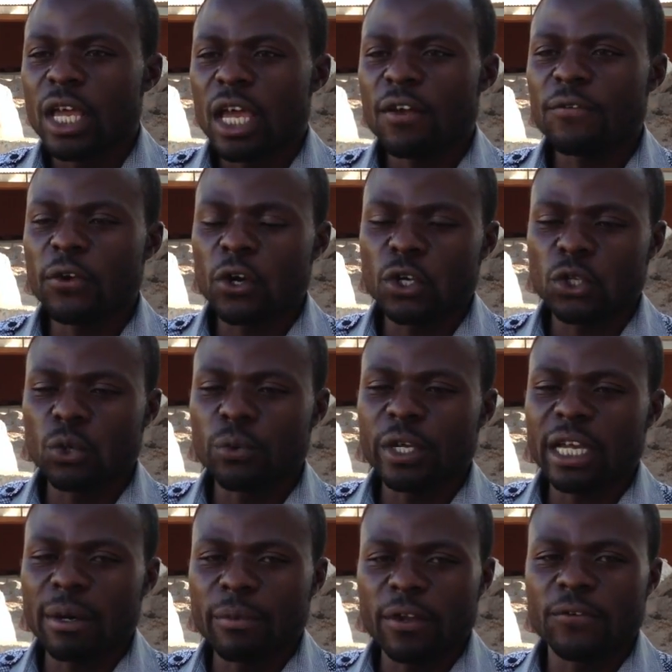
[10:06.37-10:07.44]
If you to
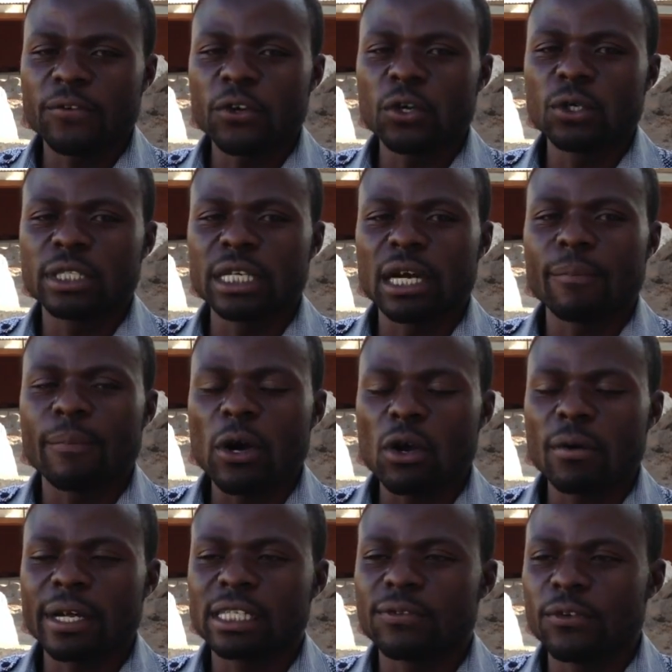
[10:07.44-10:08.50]
become a filter,
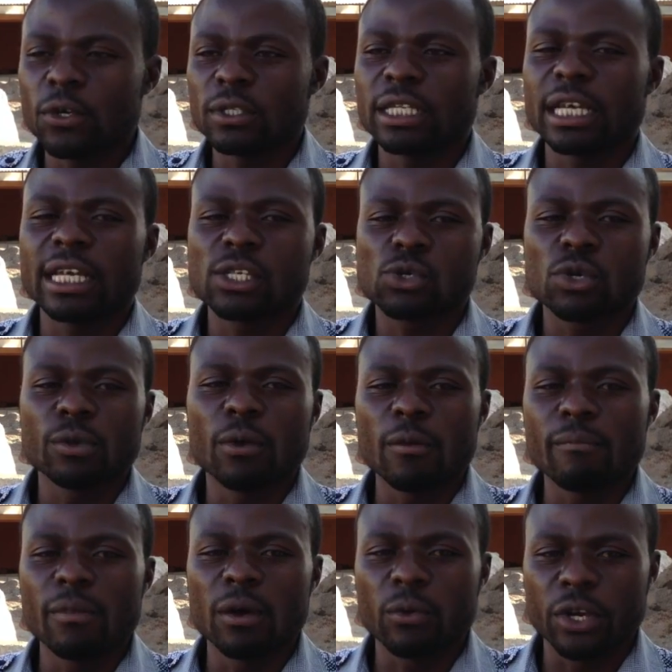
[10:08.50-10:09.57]
pakwe bat filter, so you
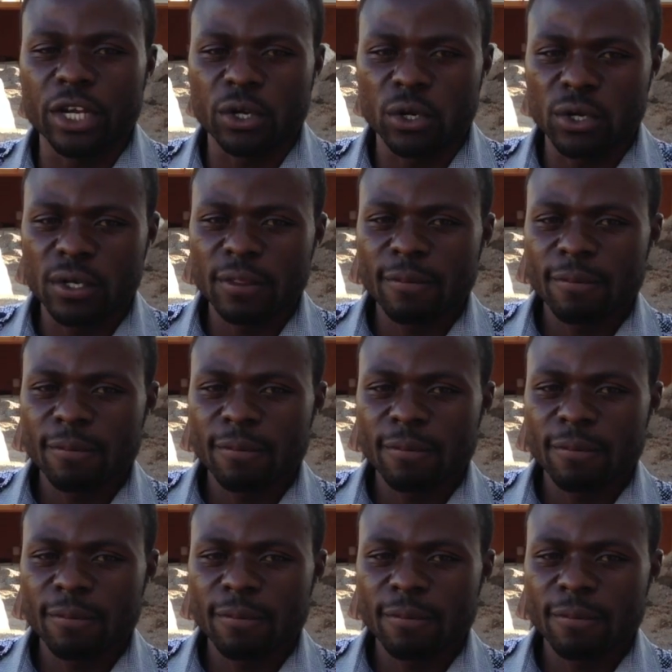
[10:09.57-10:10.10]
won't be wino.